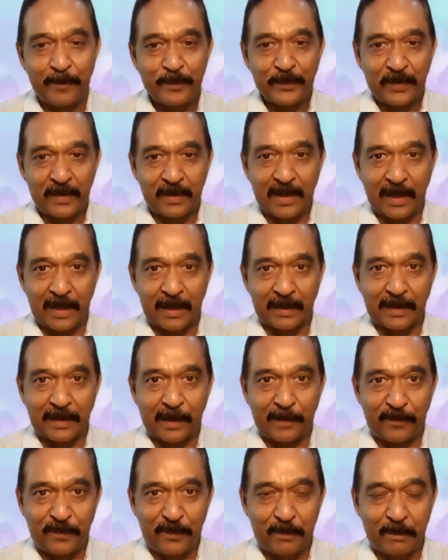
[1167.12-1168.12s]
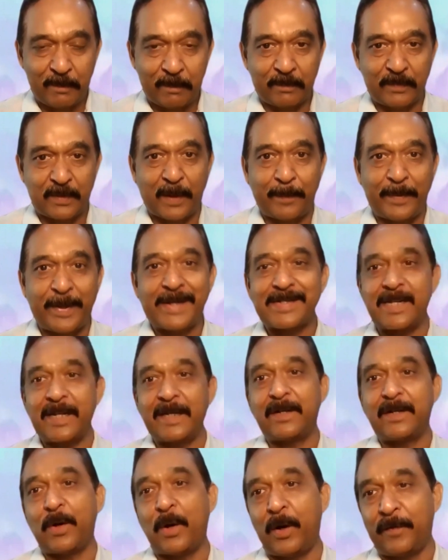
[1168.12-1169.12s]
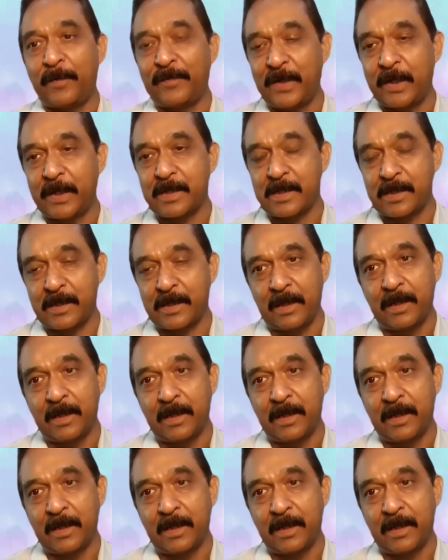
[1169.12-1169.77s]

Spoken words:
the basic of this